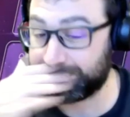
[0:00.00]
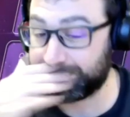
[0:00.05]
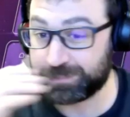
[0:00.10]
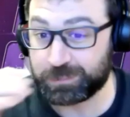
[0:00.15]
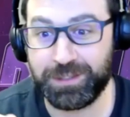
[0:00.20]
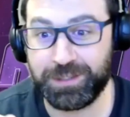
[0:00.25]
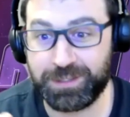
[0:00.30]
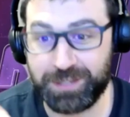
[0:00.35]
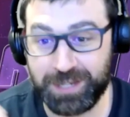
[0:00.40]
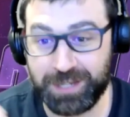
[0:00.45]

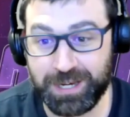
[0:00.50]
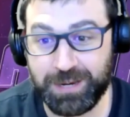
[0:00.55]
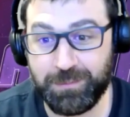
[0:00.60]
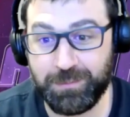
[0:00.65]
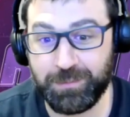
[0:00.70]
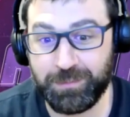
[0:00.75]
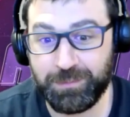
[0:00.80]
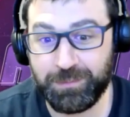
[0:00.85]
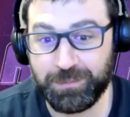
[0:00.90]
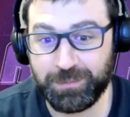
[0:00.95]
The
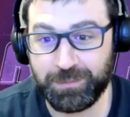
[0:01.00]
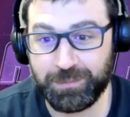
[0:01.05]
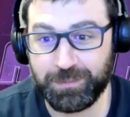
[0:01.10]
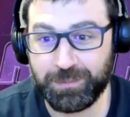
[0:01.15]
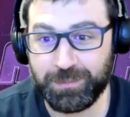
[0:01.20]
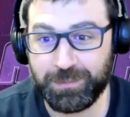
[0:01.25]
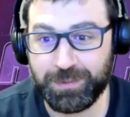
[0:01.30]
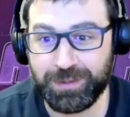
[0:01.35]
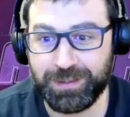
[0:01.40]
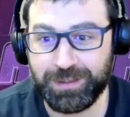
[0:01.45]
team
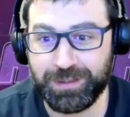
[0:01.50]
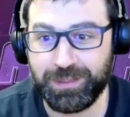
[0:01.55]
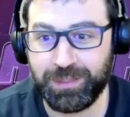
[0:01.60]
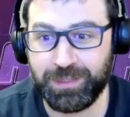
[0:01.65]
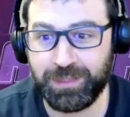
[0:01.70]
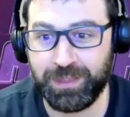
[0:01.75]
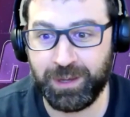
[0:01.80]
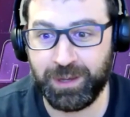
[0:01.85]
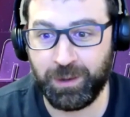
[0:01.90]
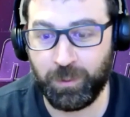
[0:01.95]

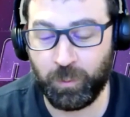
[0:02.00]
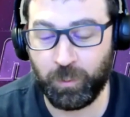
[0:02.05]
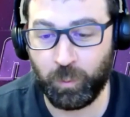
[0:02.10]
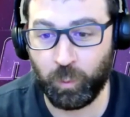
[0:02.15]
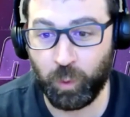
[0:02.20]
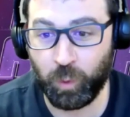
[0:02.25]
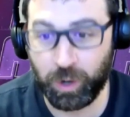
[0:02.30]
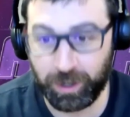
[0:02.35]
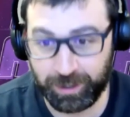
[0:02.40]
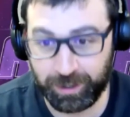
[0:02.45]
that
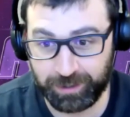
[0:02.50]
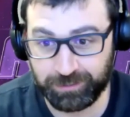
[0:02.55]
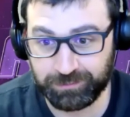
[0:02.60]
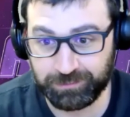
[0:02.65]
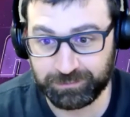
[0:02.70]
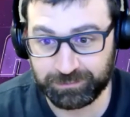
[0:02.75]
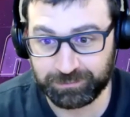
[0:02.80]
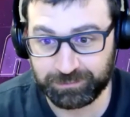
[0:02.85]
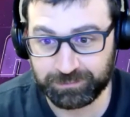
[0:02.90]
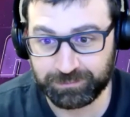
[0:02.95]
won
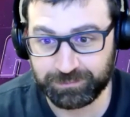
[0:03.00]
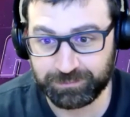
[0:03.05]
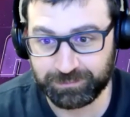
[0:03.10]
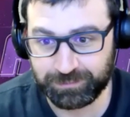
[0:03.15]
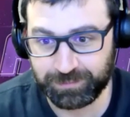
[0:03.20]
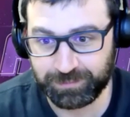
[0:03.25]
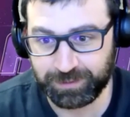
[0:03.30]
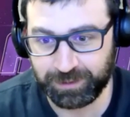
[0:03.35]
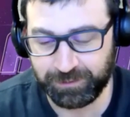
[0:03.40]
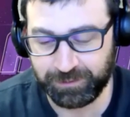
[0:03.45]

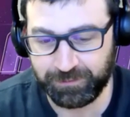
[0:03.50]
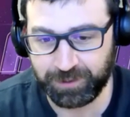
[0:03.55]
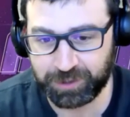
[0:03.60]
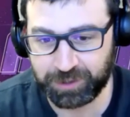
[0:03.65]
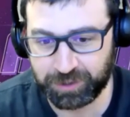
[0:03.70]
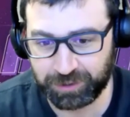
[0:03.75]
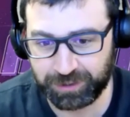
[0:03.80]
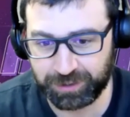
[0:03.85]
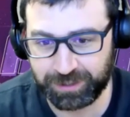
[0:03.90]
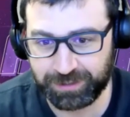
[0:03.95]

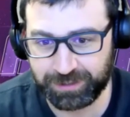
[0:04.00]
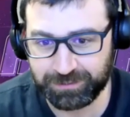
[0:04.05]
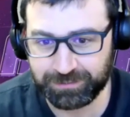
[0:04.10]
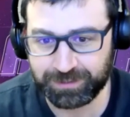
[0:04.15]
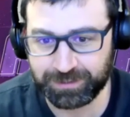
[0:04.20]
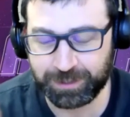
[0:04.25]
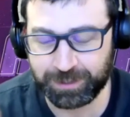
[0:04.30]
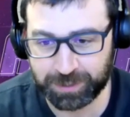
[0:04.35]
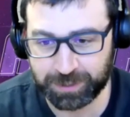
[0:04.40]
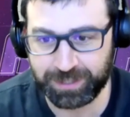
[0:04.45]
officially,
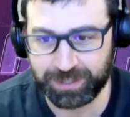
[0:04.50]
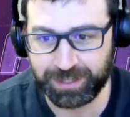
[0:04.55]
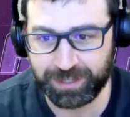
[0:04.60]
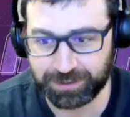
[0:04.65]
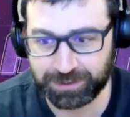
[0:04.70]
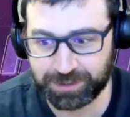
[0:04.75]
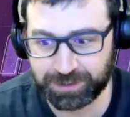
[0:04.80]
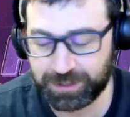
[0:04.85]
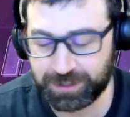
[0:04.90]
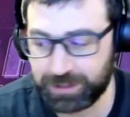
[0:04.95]
that was
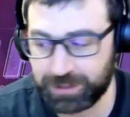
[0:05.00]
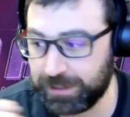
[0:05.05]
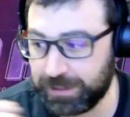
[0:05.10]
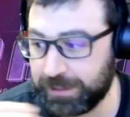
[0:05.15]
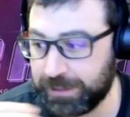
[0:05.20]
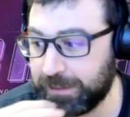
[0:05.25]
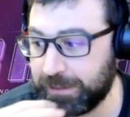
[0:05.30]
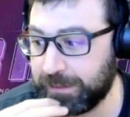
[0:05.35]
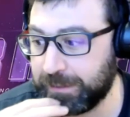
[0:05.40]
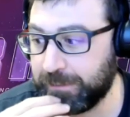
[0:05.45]
announced,
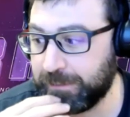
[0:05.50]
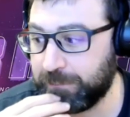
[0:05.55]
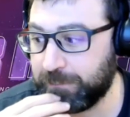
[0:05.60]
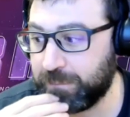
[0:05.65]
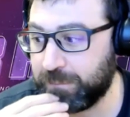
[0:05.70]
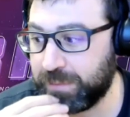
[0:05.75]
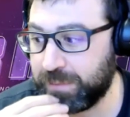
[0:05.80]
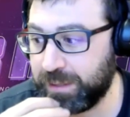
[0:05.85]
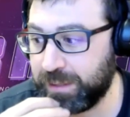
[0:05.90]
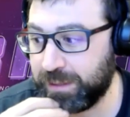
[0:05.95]

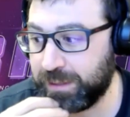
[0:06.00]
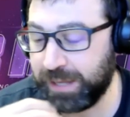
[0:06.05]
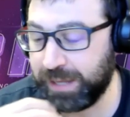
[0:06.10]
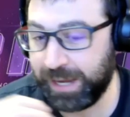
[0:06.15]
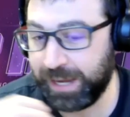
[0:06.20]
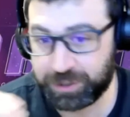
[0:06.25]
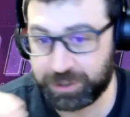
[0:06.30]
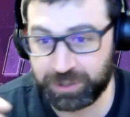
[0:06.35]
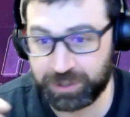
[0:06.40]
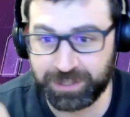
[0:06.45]

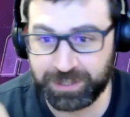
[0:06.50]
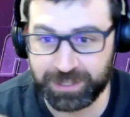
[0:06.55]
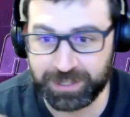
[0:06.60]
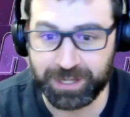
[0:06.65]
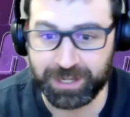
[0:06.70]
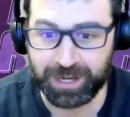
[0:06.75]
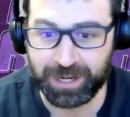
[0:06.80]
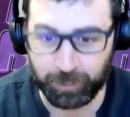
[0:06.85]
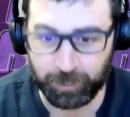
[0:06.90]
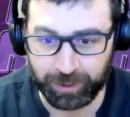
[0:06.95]
actually did
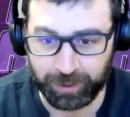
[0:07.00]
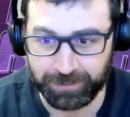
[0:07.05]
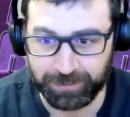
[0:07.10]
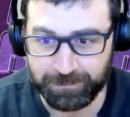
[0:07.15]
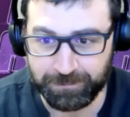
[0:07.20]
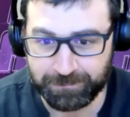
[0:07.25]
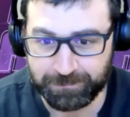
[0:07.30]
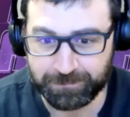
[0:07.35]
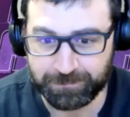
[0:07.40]
not win